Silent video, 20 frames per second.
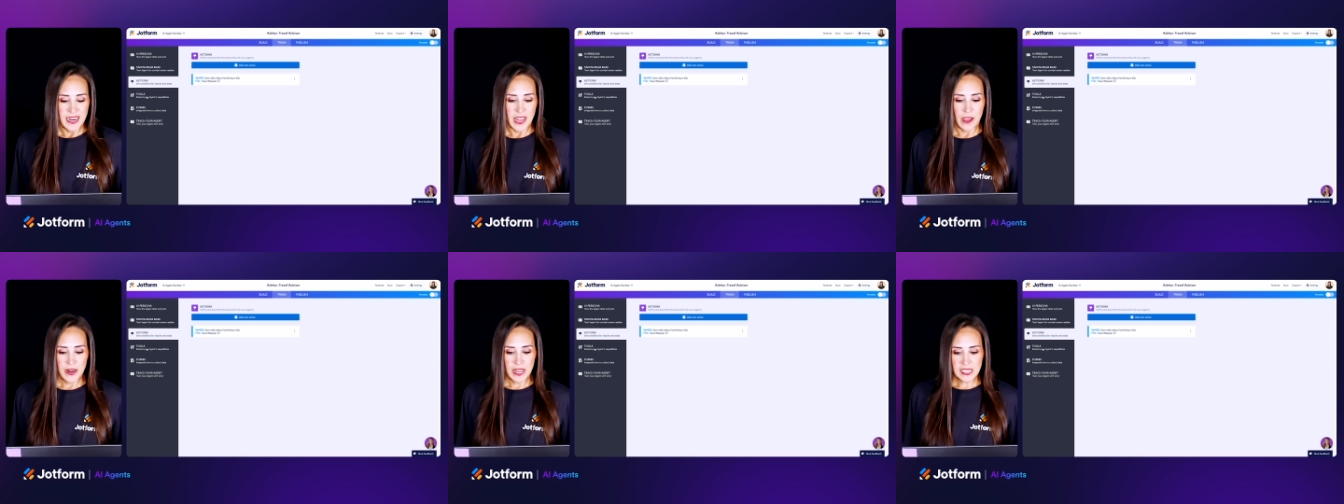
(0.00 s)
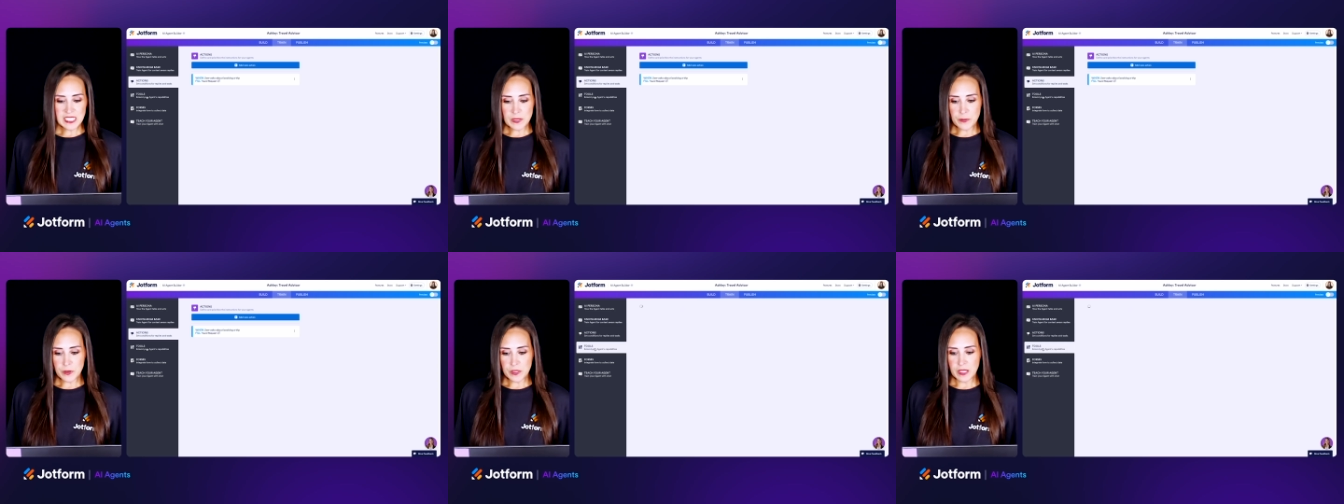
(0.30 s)
Now,
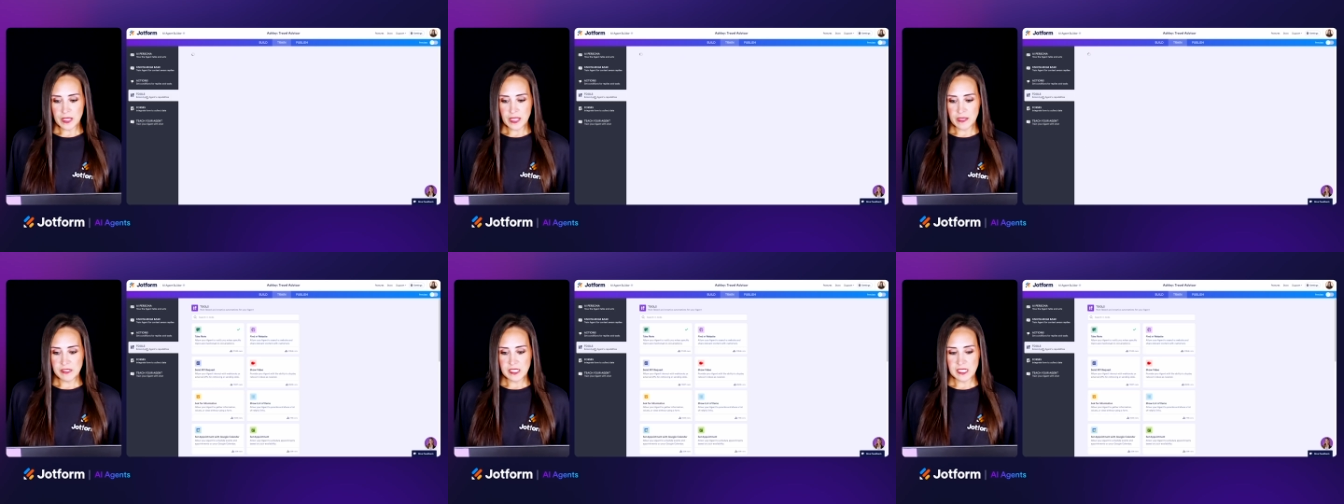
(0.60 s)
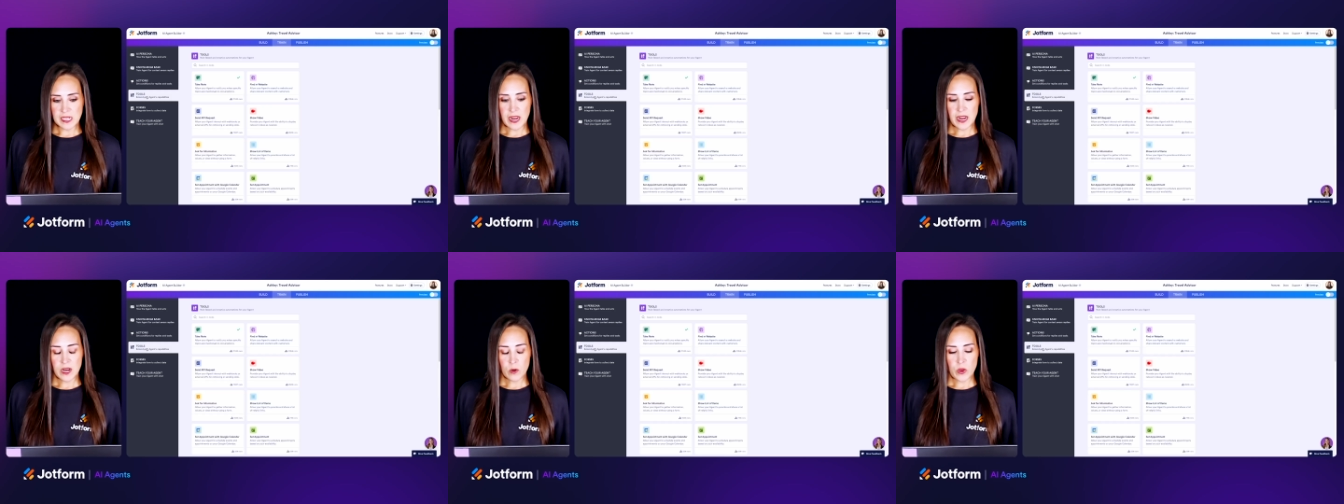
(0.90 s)
next up on the left
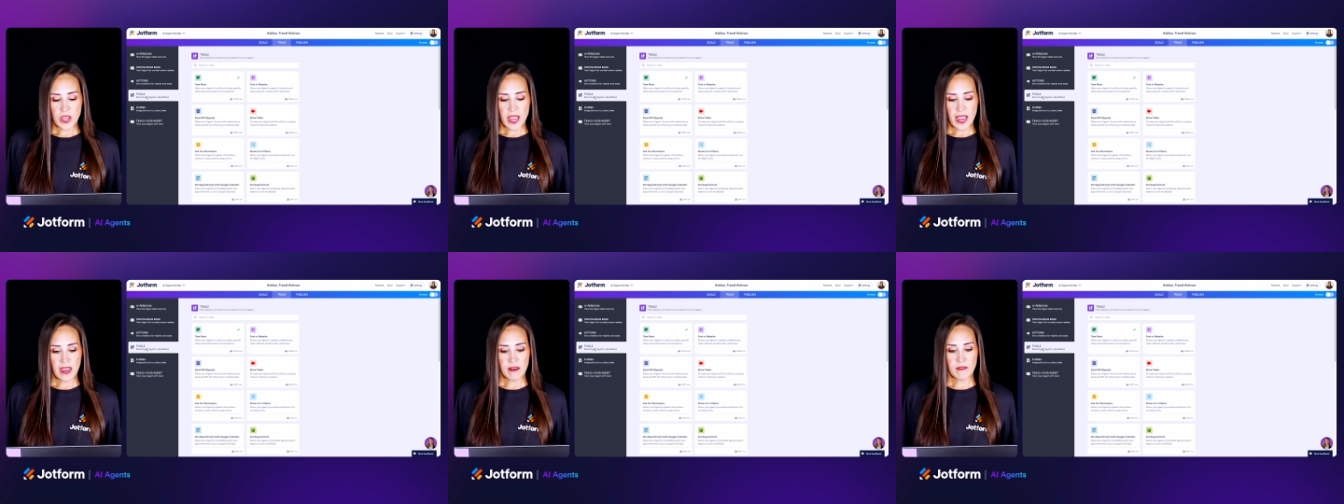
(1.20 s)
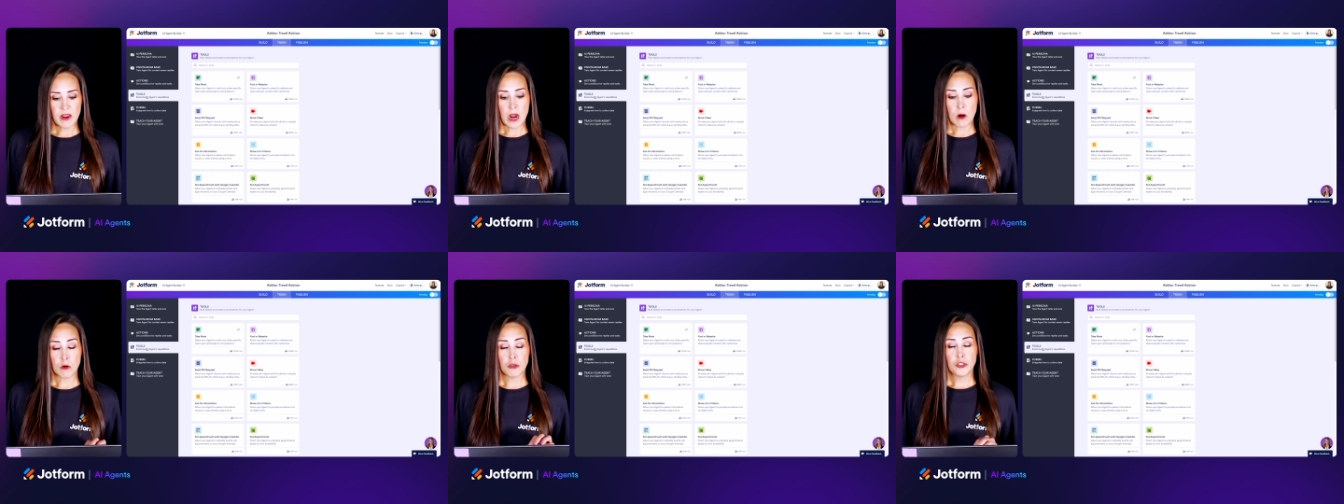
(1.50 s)
side, we
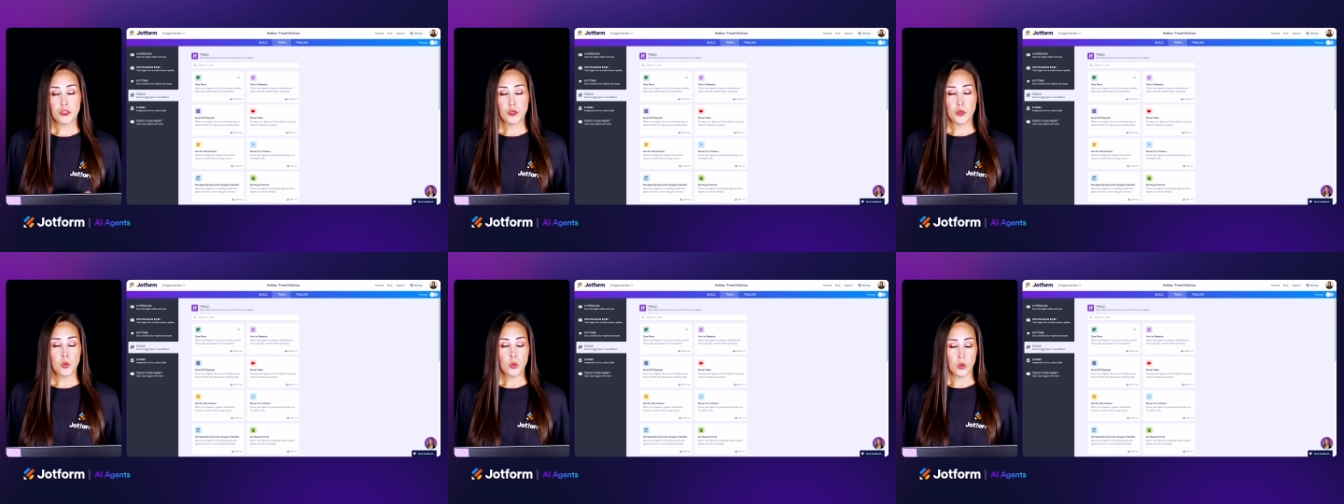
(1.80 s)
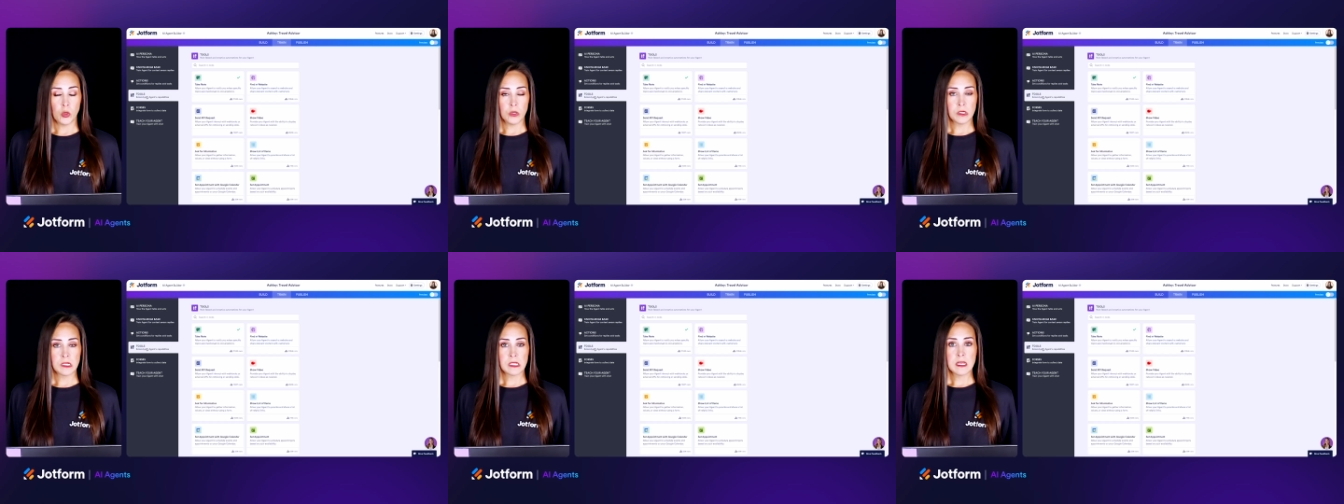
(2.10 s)
have our
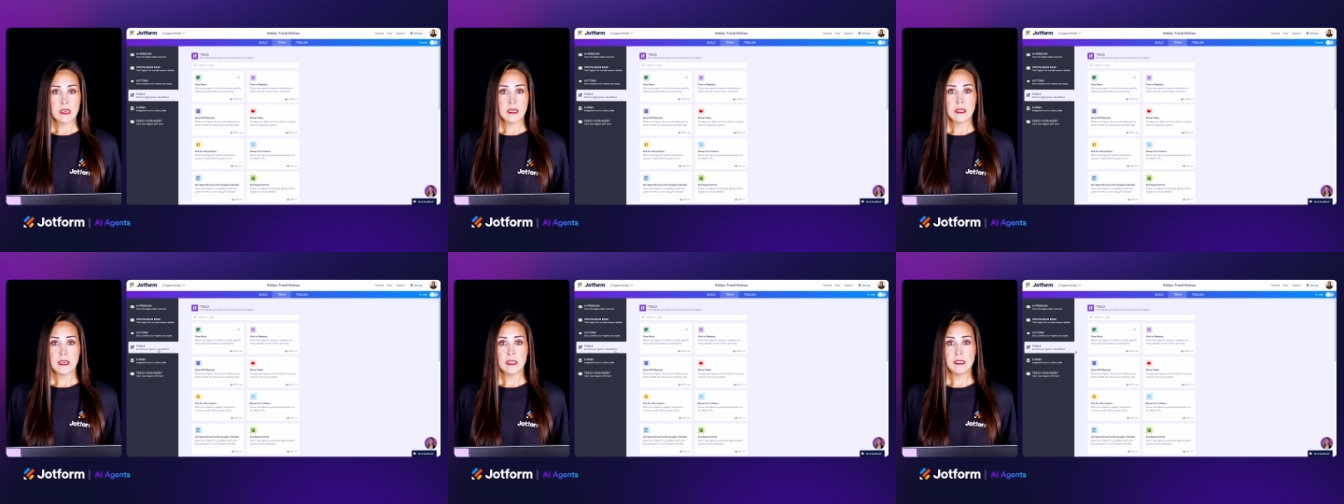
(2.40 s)
tools.